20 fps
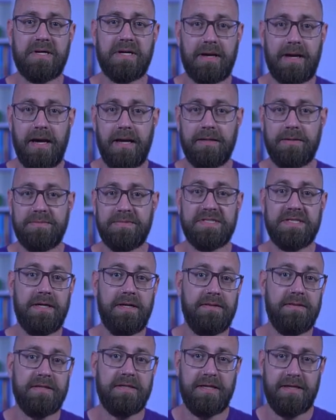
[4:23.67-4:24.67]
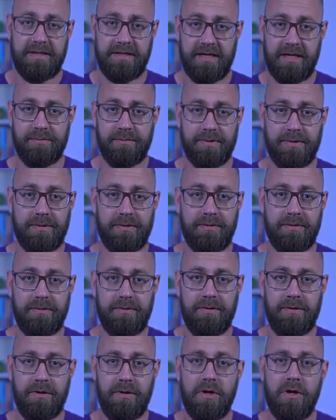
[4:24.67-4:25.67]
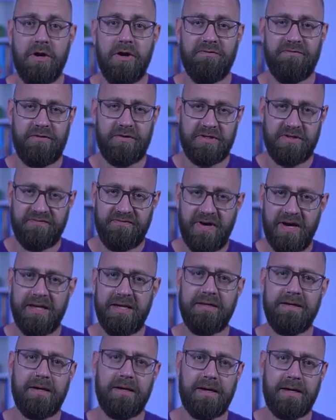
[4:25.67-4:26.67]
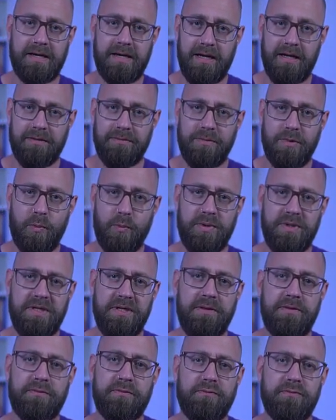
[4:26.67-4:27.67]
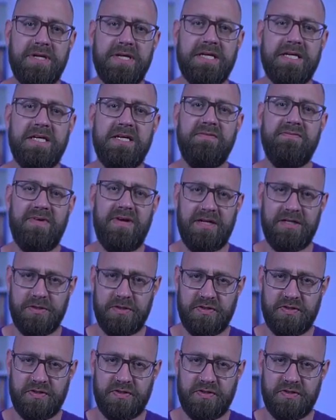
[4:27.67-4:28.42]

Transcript: columns in the data table. For defining a column, we need three key values